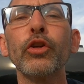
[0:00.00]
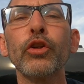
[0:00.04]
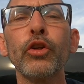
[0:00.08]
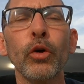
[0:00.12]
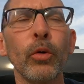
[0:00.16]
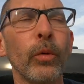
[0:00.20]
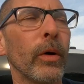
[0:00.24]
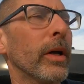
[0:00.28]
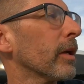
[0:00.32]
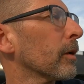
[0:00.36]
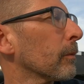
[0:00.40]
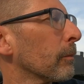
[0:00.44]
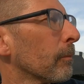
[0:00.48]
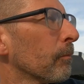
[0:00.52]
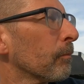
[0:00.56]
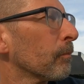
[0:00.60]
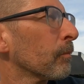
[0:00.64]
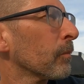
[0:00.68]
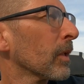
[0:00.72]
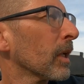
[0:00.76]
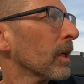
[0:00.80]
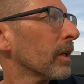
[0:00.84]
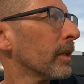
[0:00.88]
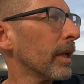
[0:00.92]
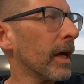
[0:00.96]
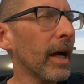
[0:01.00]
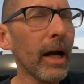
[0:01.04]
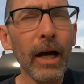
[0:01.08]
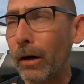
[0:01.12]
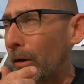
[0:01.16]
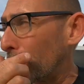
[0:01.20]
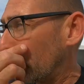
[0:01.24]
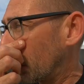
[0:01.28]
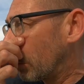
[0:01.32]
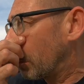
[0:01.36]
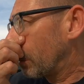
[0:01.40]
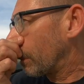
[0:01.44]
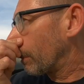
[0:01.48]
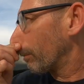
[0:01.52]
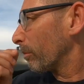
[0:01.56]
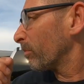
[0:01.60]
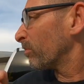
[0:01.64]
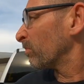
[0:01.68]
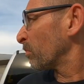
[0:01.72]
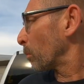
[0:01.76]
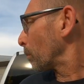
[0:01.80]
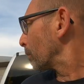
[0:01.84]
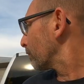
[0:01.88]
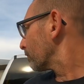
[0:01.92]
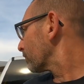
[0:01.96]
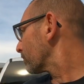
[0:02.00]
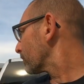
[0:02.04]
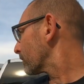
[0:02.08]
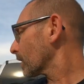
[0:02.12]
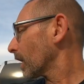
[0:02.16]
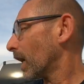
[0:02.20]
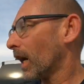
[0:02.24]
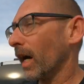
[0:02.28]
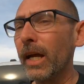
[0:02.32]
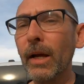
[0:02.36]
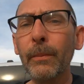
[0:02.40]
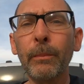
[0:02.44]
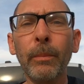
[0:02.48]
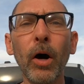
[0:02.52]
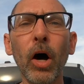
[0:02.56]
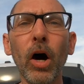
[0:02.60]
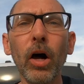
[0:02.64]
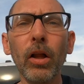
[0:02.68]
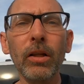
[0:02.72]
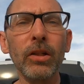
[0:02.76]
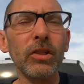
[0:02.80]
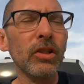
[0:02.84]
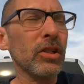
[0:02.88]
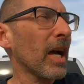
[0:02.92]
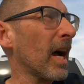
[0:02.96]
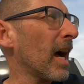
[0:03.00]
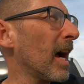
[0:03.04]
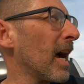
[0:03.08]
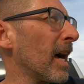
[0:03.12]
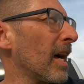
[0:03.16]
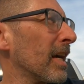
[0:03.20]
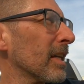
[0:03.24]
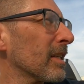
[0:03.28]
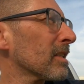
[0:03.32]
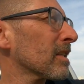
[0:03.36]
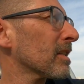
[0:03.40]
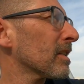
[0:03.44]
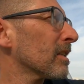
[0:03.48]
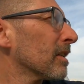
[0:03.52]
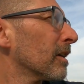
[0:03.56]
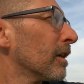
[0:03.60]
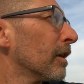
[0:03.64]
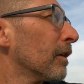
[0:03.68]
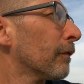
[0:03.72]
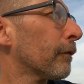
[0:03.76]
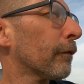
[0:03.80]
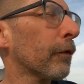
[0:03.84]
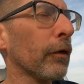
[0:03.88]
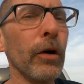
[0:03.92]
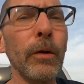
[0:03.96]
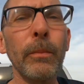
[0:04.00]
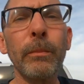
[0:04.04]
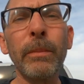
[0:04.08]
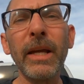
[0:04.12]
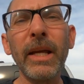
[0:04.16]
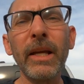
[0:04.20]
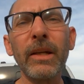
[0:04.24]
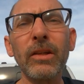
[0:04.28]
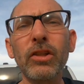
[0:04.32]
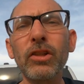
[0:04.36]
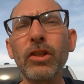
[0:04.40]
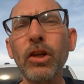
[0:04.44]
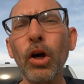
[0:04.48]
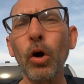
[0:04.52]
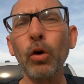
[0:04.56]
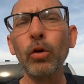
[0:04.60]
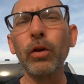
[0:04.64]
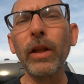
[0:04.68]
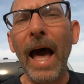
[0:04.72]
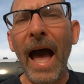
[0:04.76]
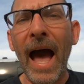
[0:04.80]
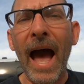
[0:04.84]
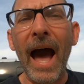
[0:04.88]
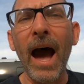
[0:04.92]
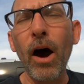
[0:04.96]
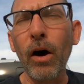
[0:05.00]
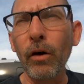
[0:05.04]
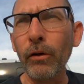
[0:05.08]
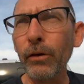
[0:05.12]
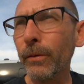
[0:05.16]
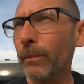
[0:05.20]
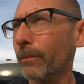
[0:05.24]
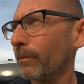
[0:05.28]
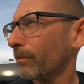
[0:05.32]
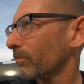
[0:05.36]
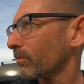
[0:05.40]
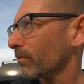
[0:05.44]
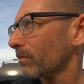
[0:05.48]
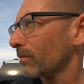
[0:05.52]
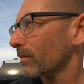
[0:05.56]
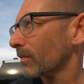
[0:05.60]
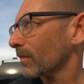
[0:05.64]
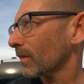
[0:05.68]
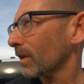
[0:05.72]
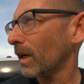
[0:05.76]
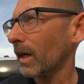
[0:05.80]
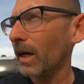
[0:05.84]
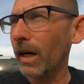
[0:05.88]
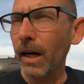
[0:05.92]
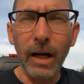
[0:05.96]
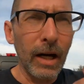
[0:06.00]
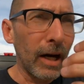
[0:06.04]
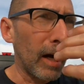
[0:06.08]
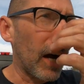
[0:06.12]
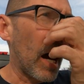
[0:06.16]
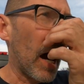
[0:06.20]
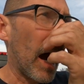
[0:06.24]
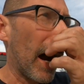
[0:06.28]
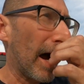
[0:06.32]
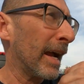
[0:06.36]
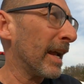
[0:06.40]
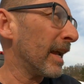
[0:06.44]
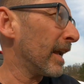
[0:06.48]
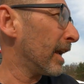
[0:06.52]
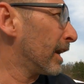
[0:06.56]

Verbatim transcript: doing. Now, I apologize for it being so loud. Uh, I